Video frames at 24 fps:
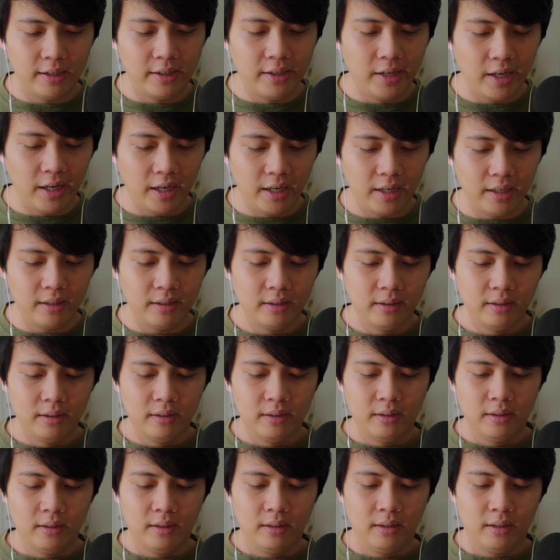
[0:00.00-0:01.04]
day,
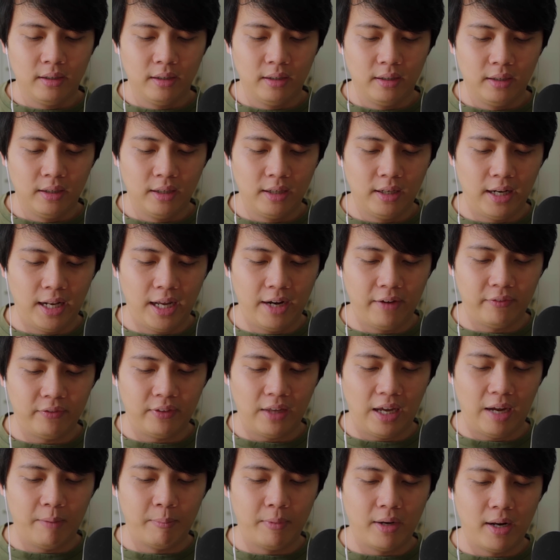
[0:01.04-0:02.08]
another
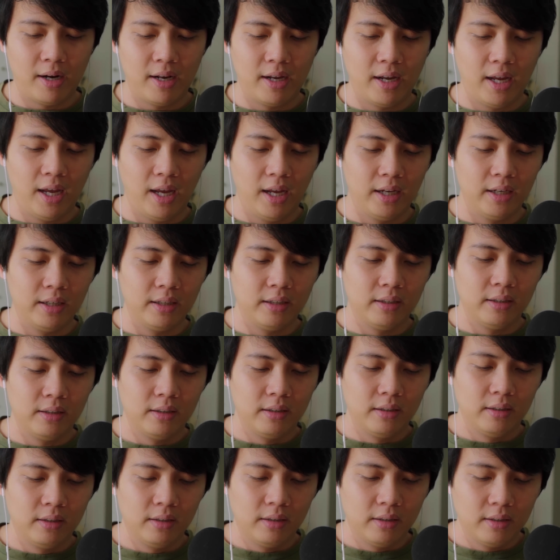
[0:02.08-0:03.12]
lifetime, another hey,
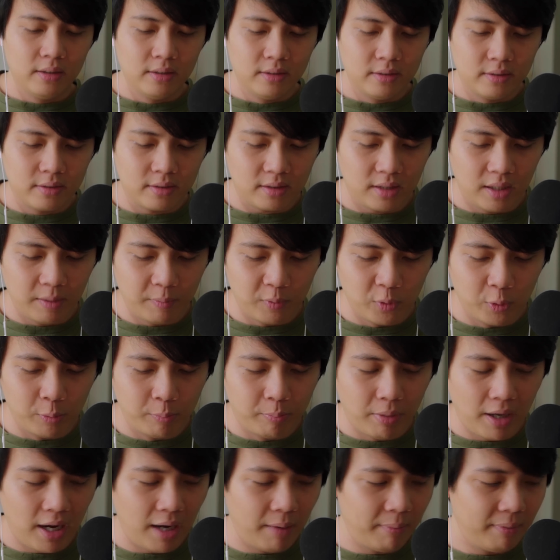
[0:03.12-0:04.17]
skibidoo
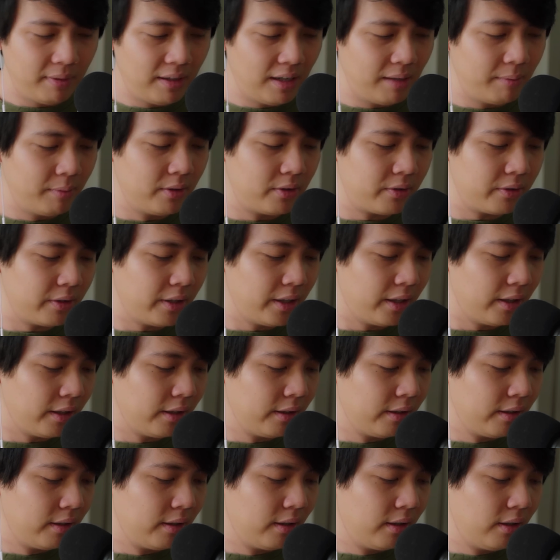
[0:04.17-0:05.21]
bab lemon tree.
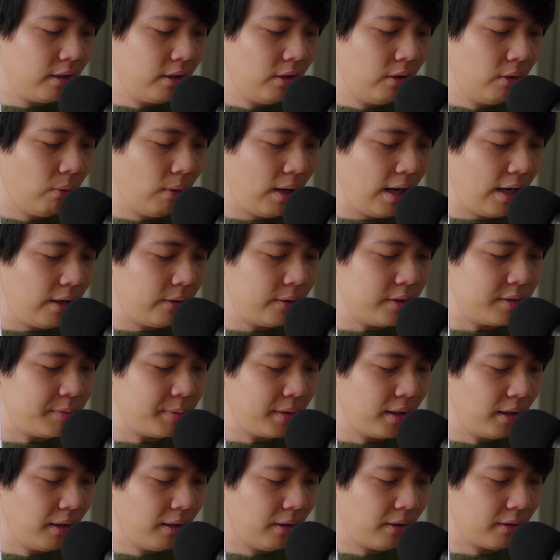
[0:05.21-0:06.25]
Wow, it's been
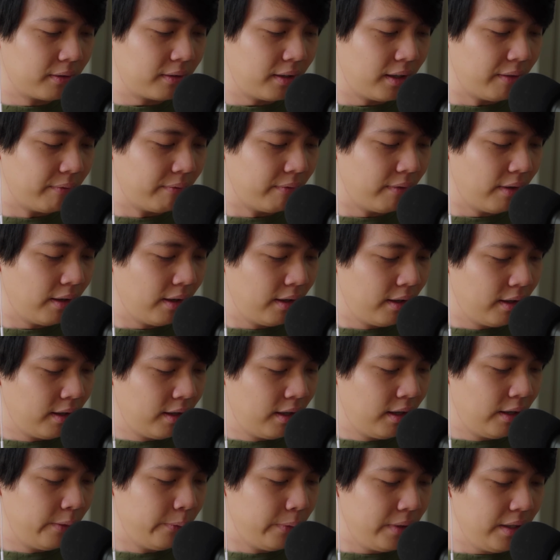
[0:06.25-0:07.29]
a long time.
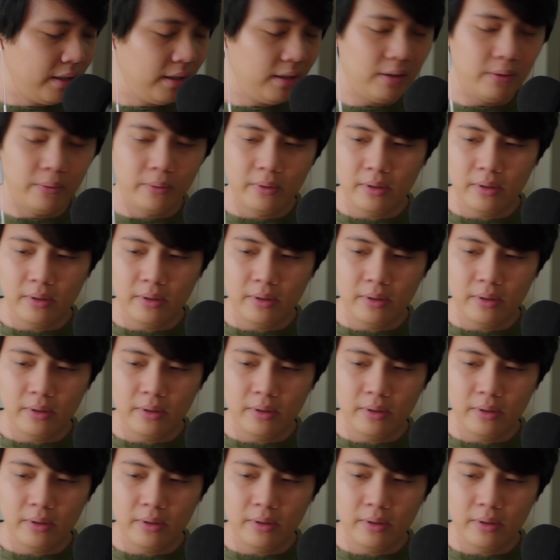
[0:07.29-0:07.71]
I